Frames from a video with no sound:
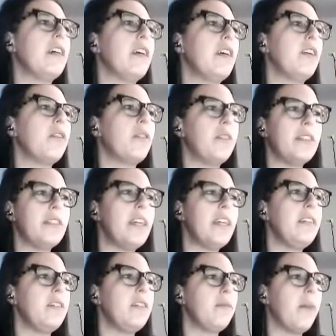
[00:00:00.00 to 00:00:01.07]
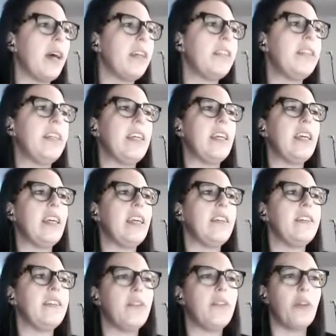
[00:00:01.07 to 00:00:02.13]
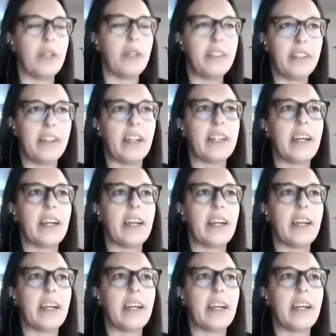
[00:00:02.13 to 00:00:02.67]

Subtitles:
consented by the raw material